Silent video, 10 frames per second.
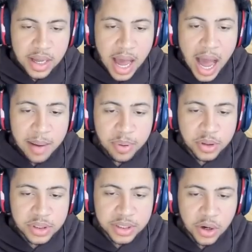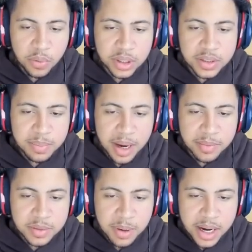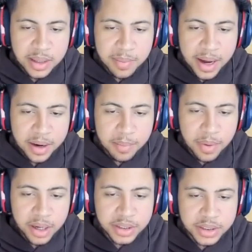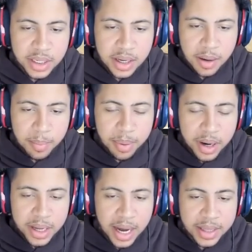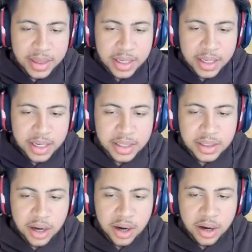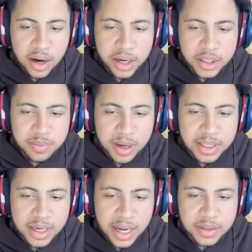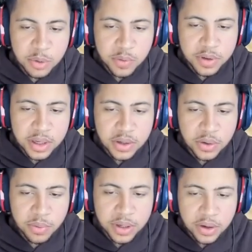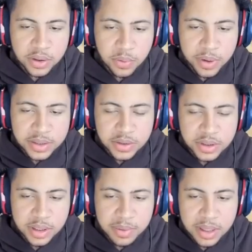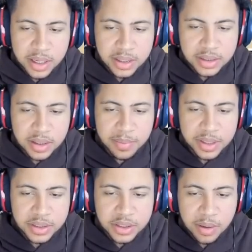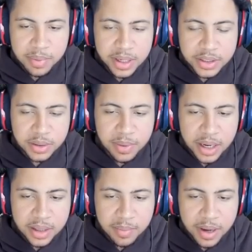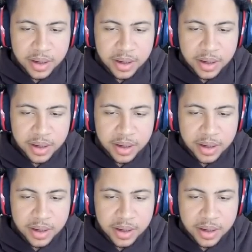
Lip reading: I personally don't really spam this behind the back much, but I think it is an unexpected nice move you could do when you're on the wings or something and somebody's jumping at your behind the back.